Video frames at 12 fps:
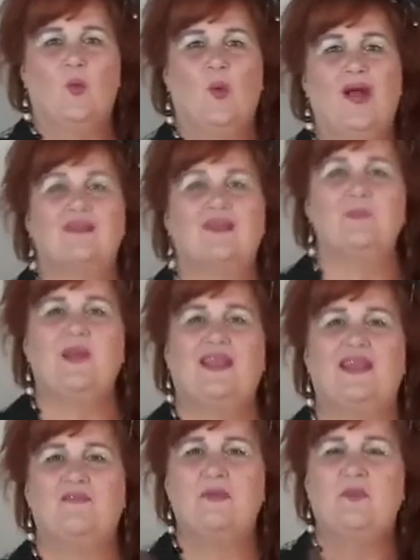Welcome
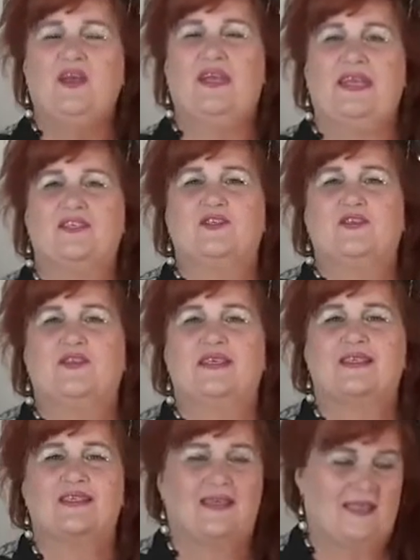back, everybody, to
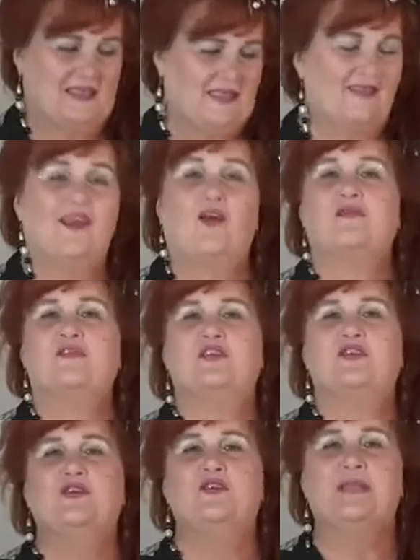this Sunday
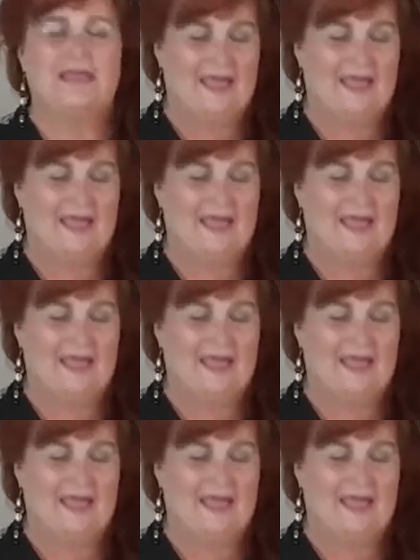afternoon.